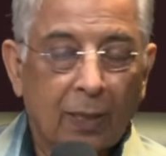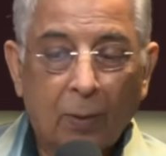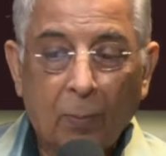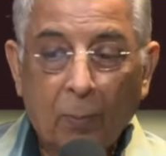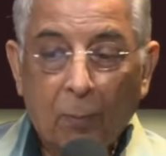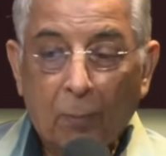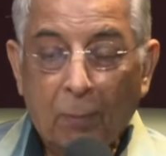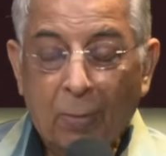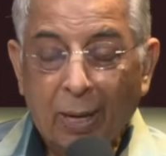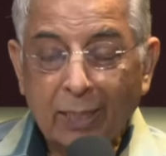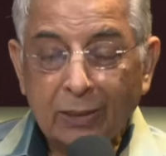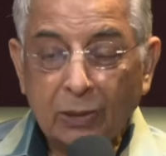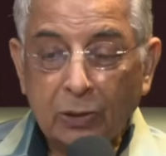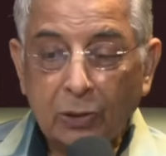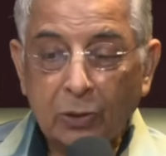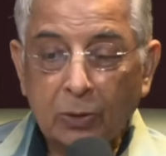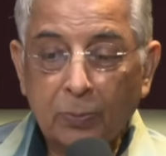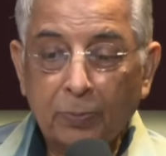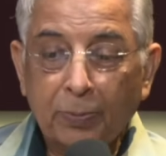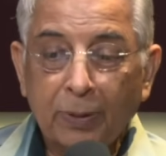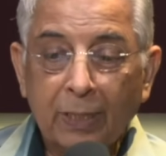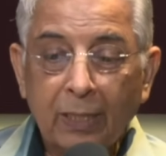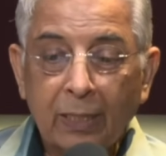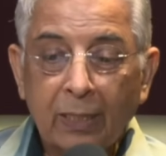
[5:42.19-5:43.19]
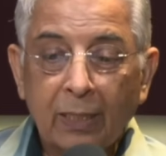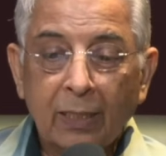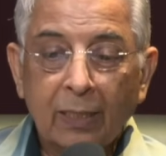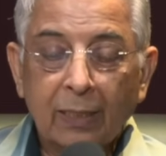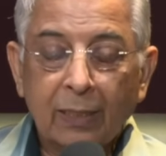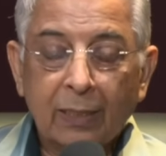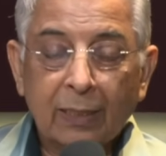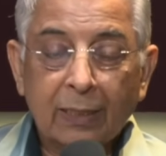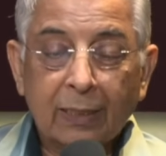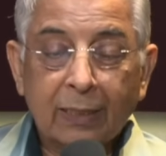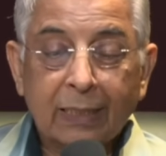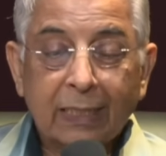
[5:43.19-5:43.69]
must be
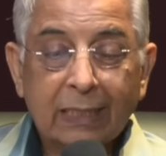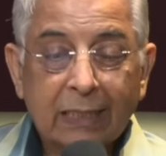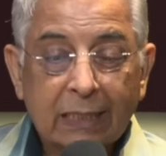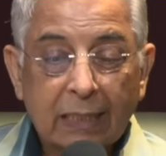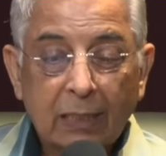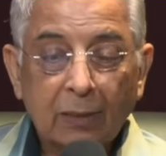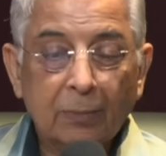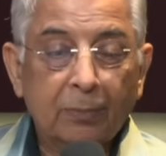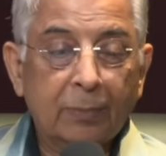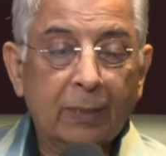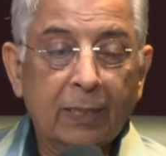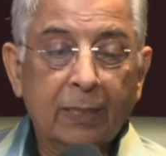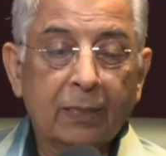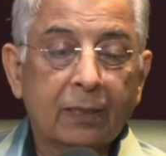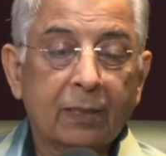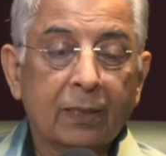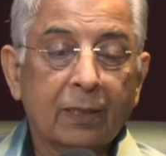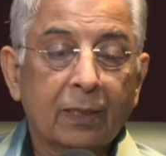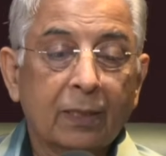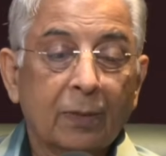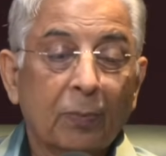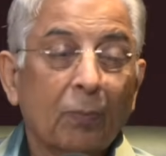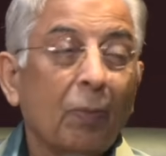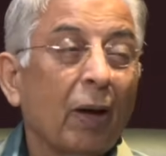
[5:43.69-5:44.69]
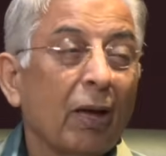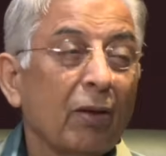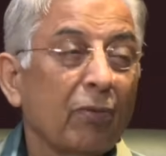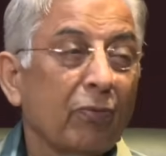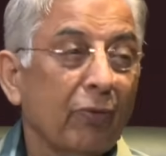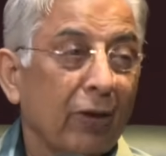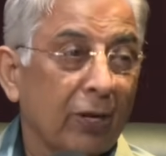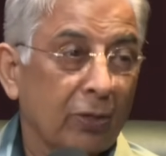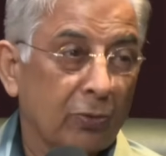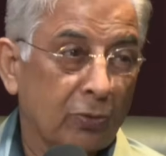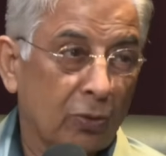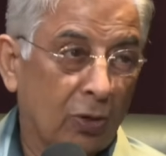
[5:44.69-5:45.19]
determined by
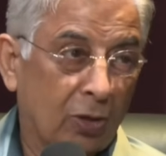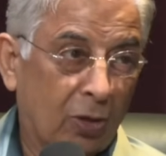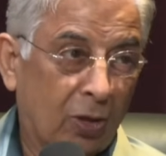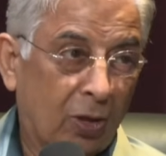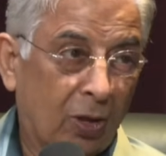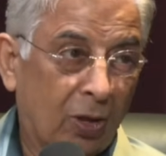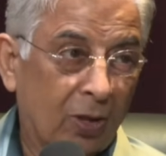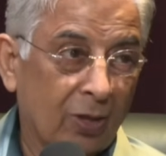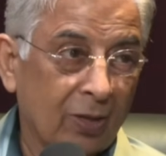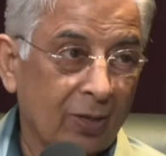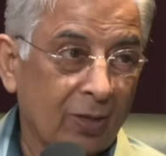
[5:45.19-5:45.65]
federal law.